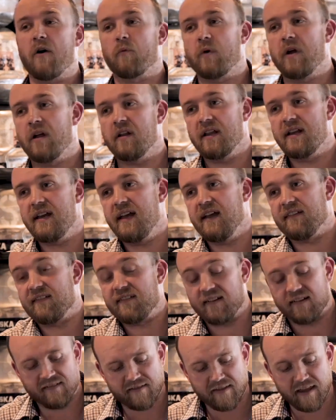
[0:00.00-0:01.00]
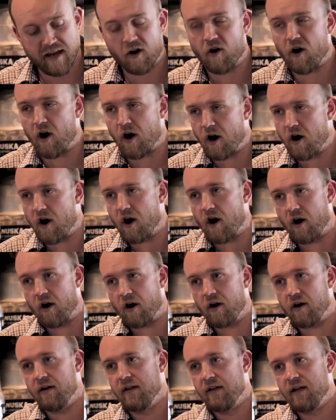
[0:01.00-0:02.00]
how real it is. There
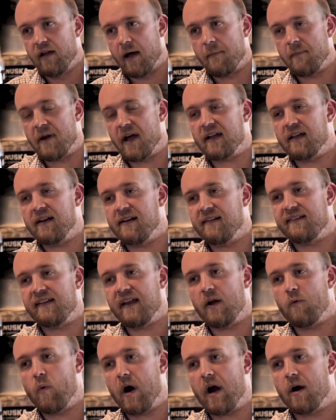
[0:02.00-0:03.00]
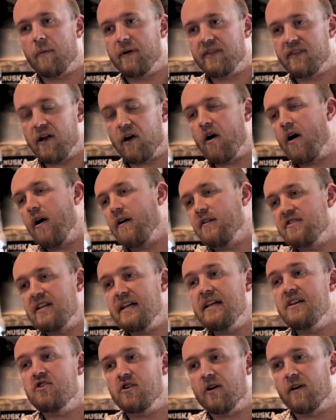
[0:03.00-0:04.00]
are, I'm not going to say where, but there are
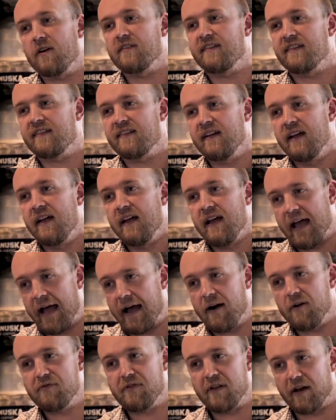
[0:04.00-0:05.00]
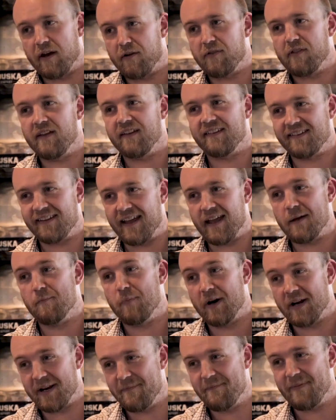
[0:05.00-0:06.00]
T-shirts out there that say
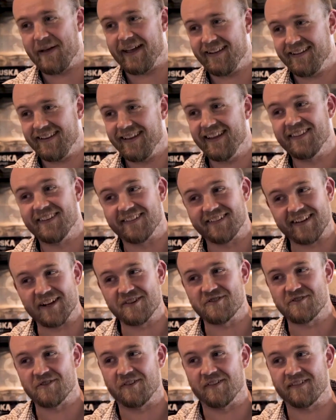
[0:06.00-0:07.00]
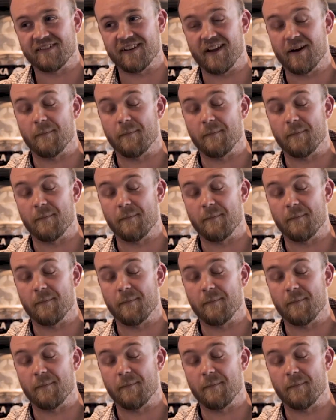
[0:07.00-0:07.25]
Buddy Bailey and the Sectionals